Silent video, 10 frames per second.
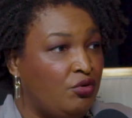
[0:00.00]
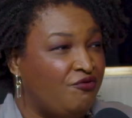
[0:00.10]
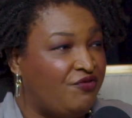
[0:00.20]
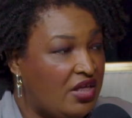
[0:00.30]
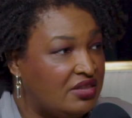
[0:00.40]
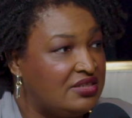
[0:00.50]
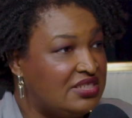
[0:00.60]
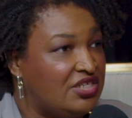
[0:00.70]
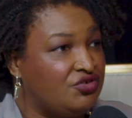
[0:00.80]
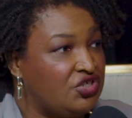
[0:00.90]

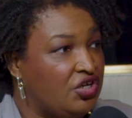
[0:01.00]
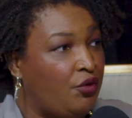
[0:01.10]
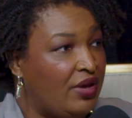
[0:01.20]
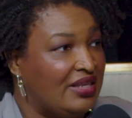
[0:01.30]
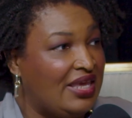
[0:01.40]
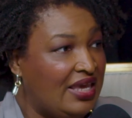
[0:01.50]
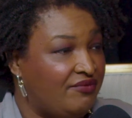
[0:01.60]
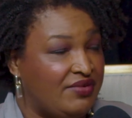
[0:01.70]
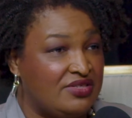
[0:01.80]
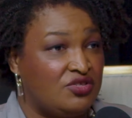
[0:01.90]
Volunteer to go and
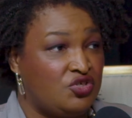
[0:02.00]
canvass.